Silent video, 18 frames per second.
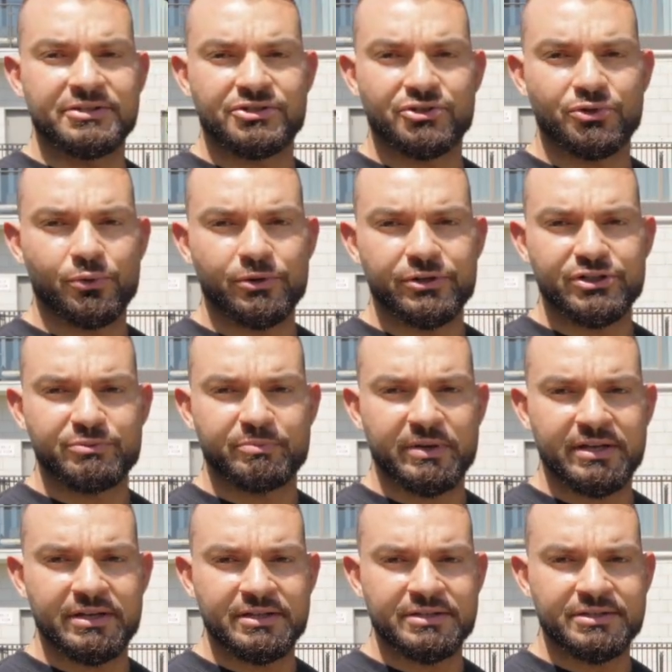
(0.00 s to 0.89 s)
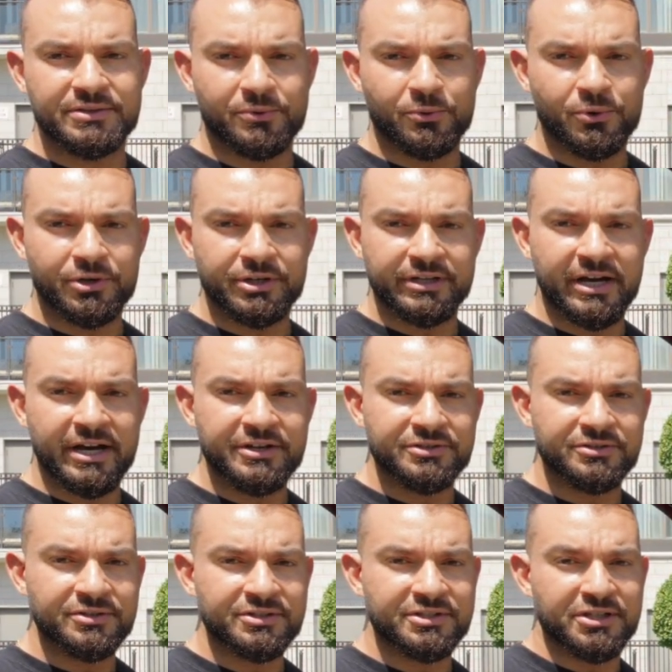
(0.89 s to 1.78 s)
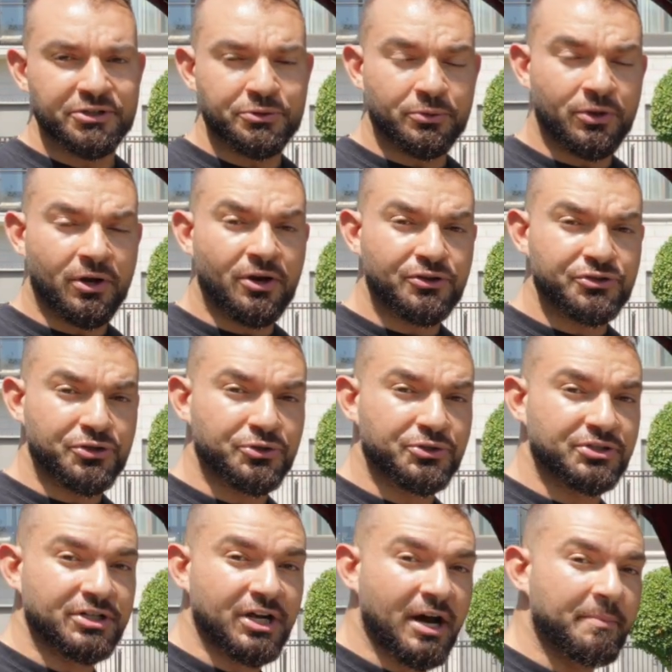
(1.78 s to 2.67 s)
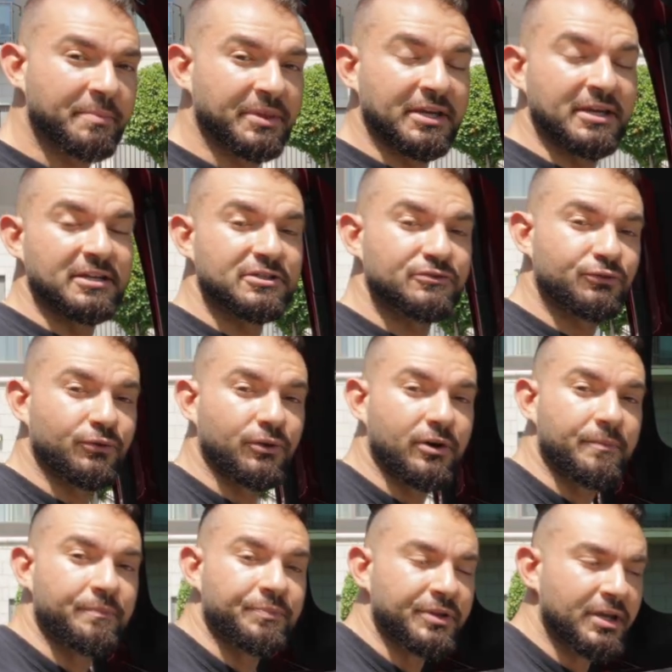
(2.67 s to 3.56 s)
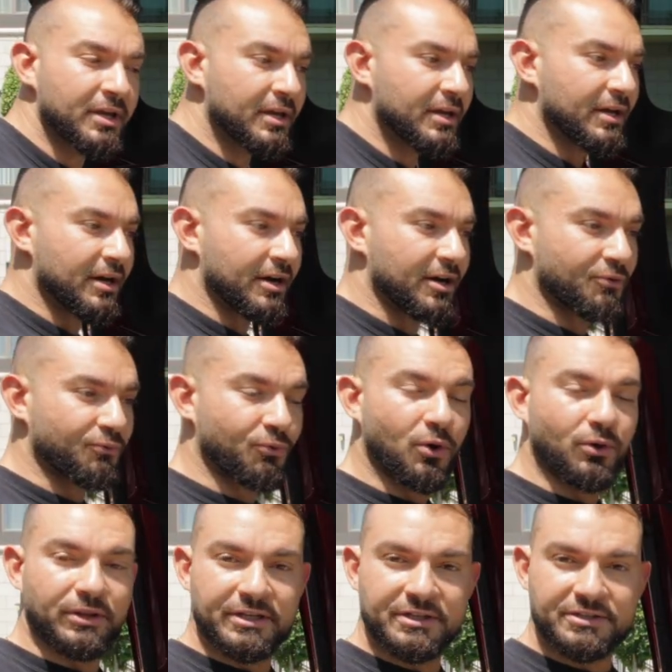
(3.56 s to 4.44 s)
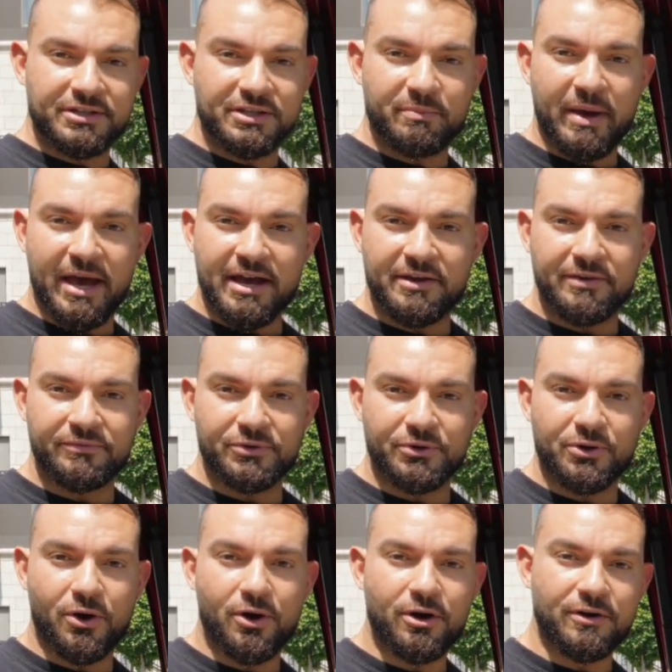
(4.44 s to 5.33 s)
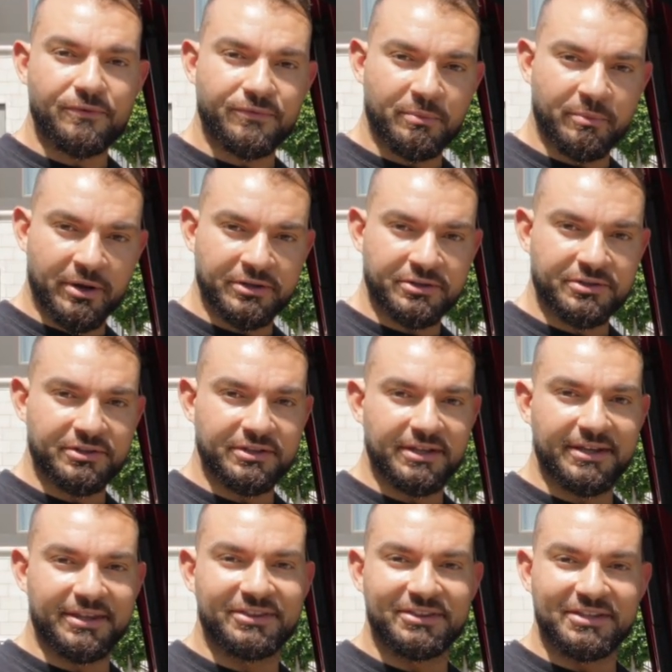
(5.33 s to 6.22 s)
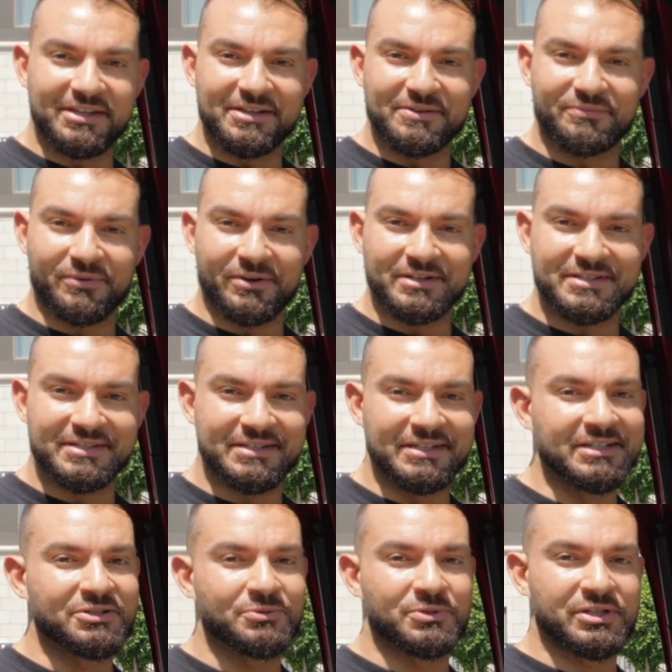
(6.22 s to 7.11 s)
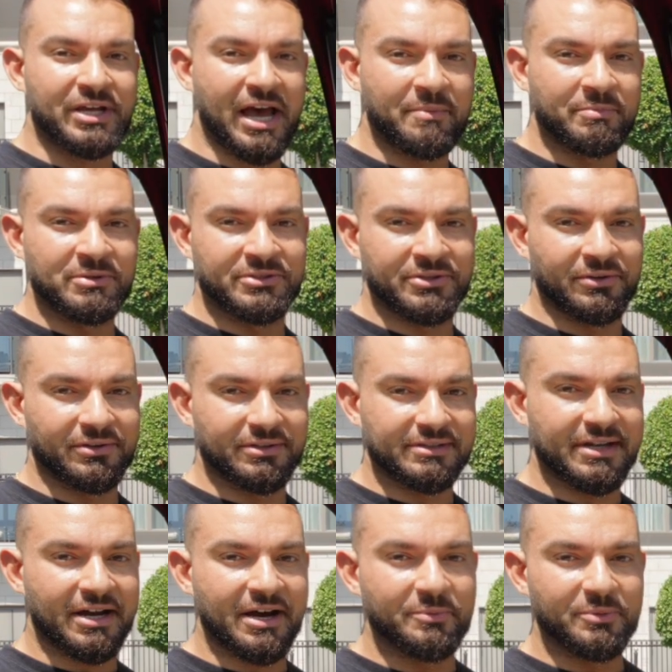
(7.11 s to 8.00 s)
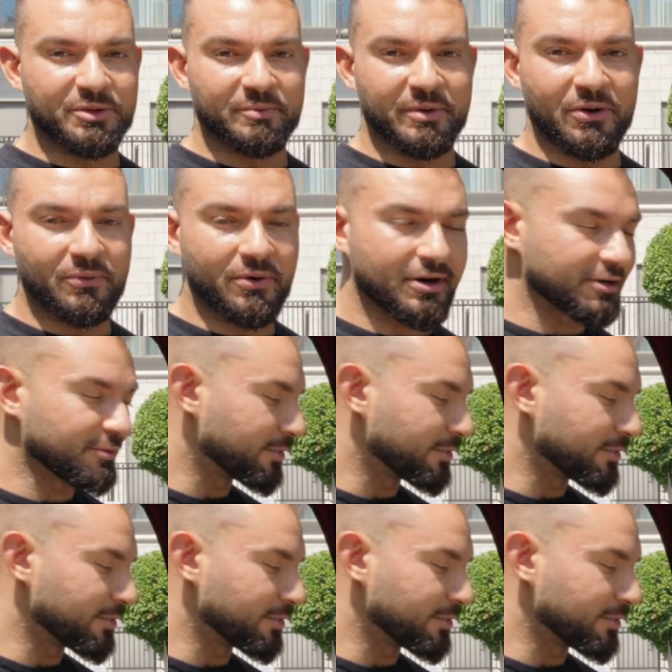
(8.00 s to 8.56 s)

storage bins, organizers. This will also stop things from rolling to the back of your car from underneath the front seats, which happens all the time with my water